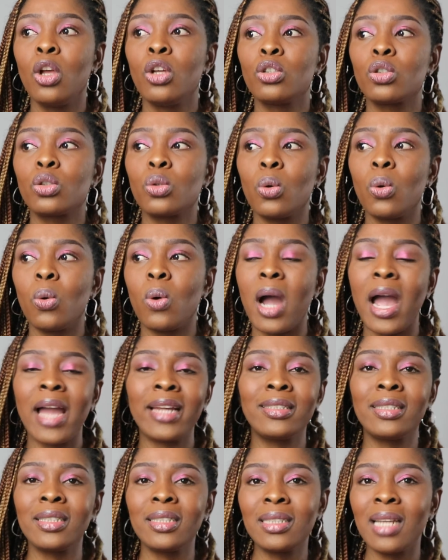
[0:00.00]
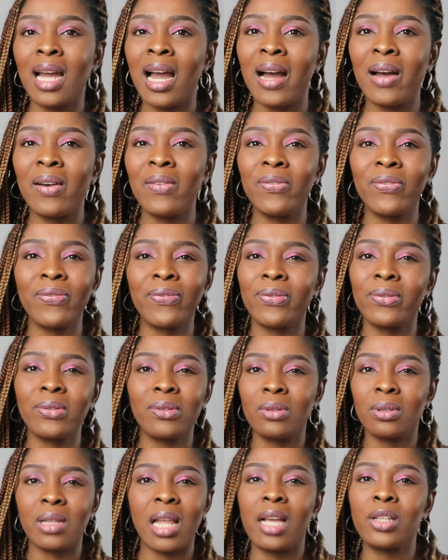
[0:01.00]
so I didn't have
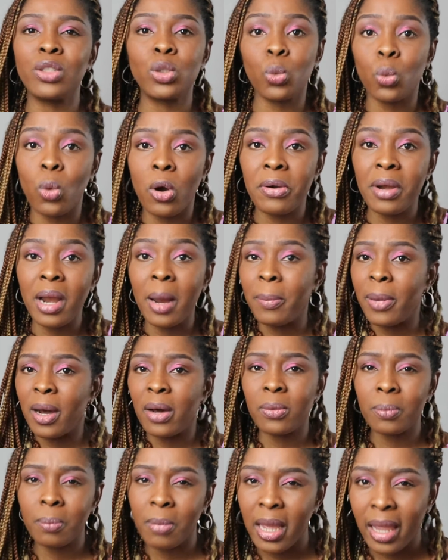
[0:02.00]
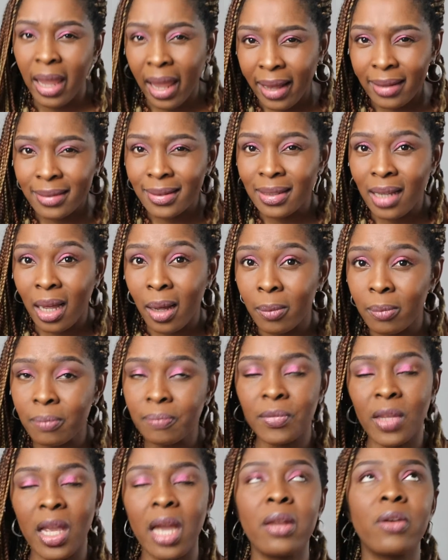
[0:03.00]
like to worry about my
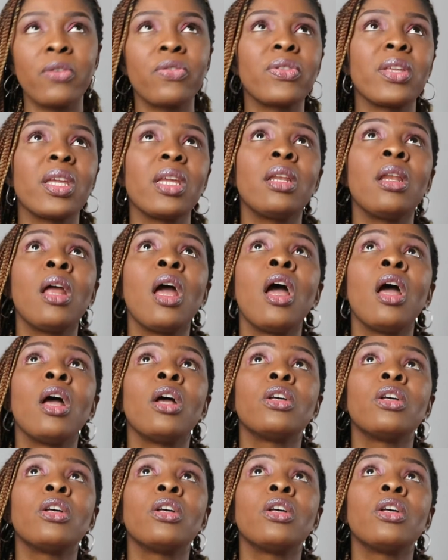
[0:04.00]
exam kind of thing.